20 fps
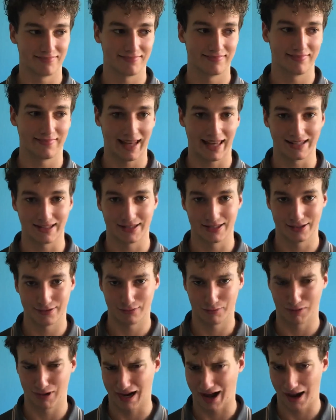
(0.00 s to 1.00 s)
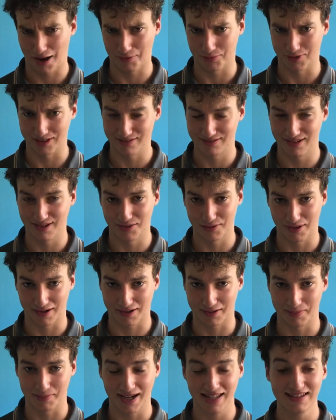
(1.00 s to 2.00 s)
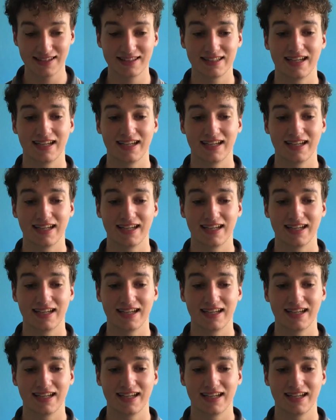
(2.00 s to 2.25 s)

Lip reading: that's what I would recommend.